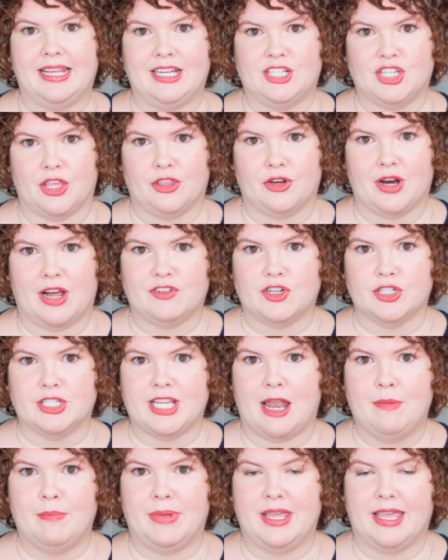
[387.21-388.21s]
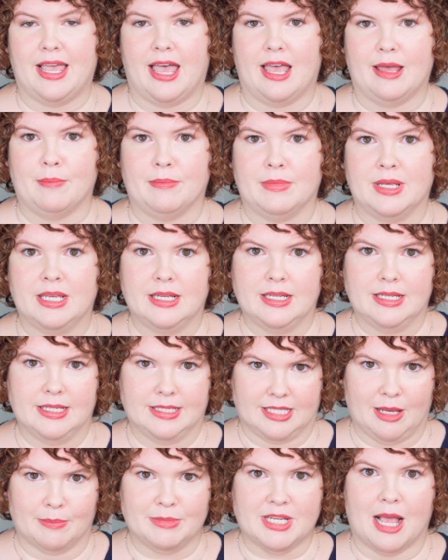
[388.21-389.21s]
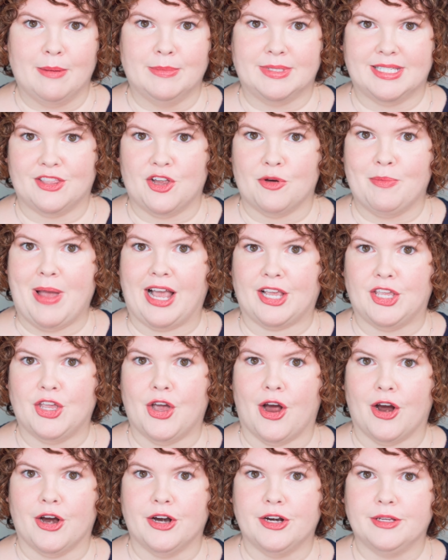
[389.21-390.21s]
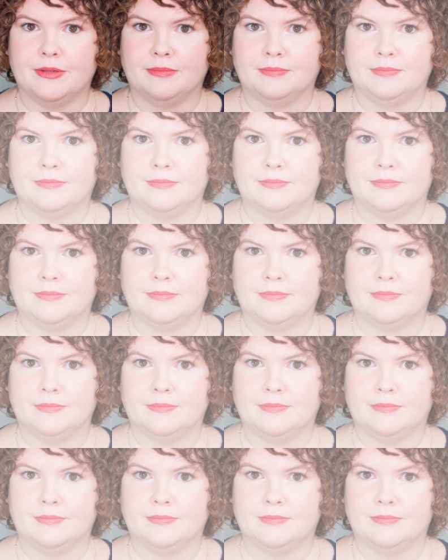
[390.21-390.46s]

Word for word: each other after ten p m, sometimes in their backyard.